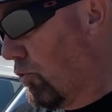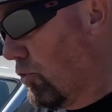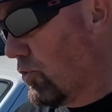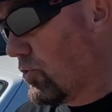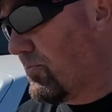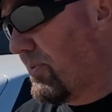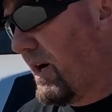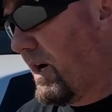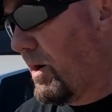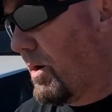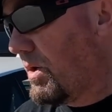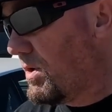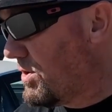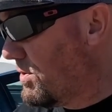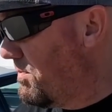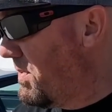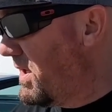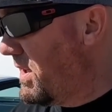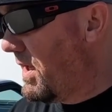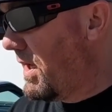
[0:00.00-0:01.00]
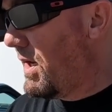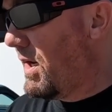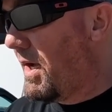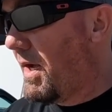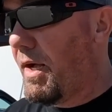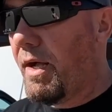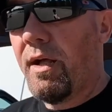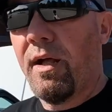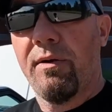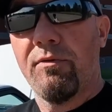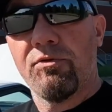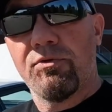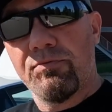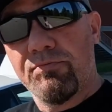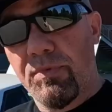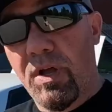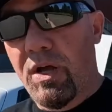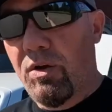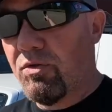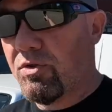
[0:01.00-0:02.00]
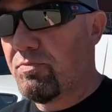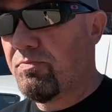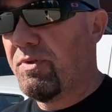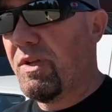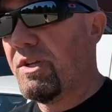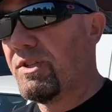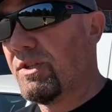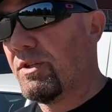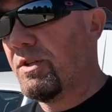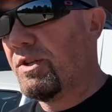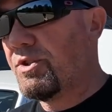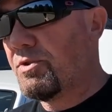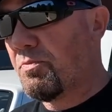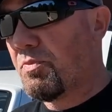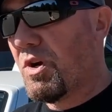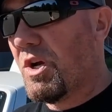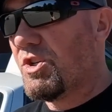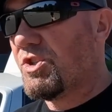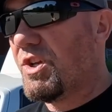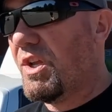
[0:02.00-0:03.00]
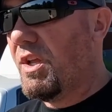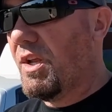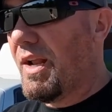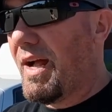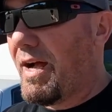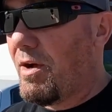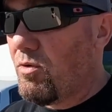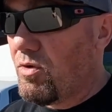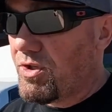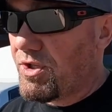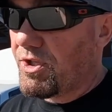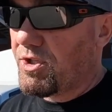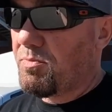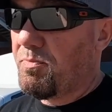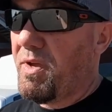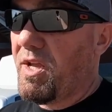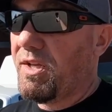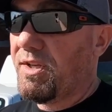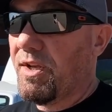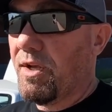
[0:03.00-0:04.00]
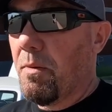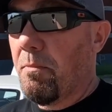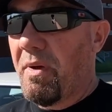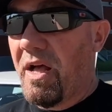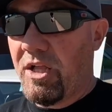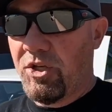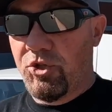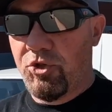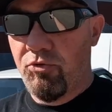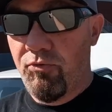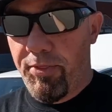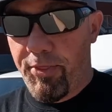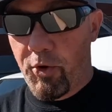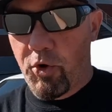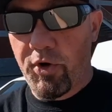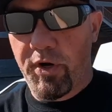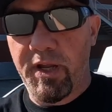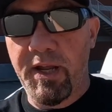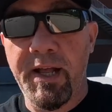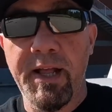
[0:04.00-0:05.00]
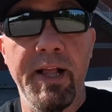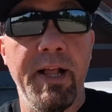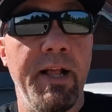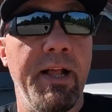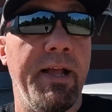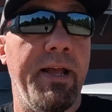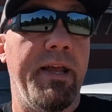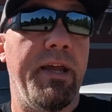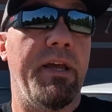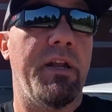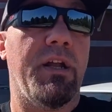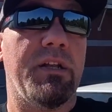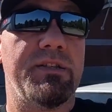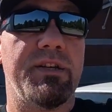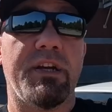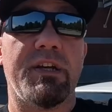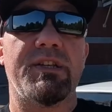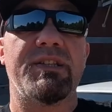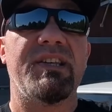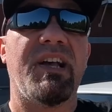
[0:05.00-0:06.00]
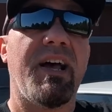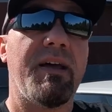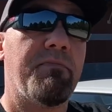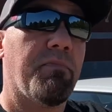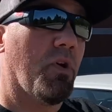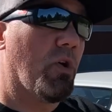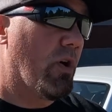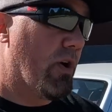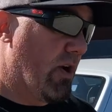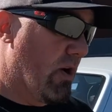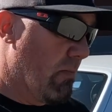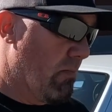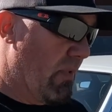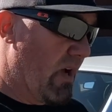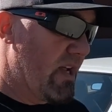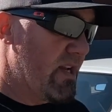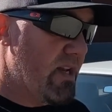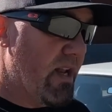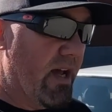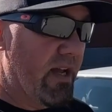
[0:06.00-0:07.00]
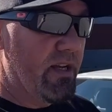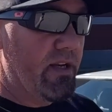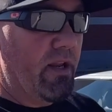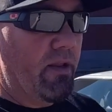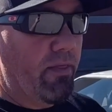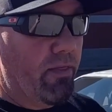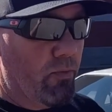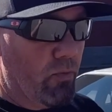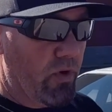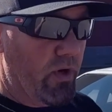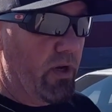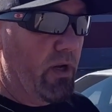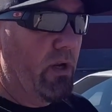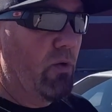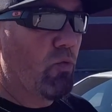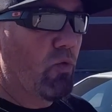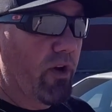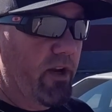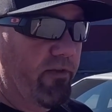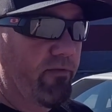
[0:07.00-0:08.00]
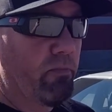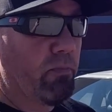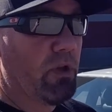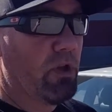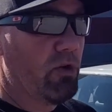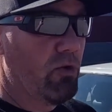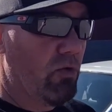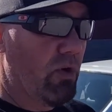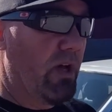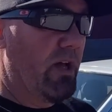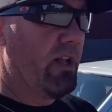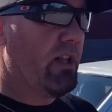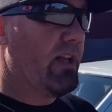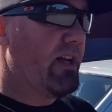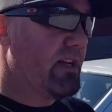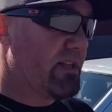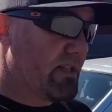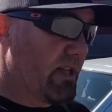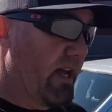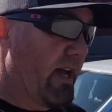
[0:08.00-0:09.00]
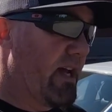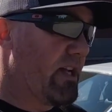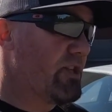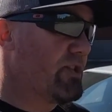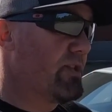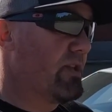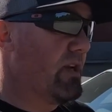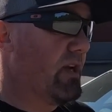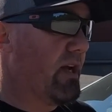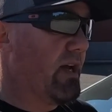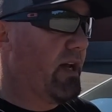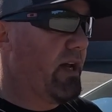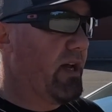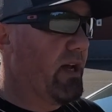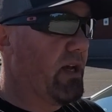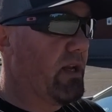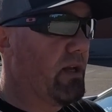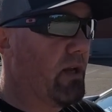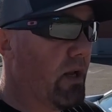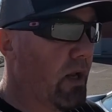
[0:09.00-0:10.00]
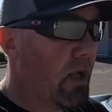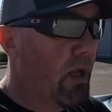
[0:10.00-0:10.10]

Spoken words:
horsepower to be that high. I was pleasantly surprised. Again, I was expecting about 230. And I'll take a sidebar here. My 93 Reef Blue LX hatch that I had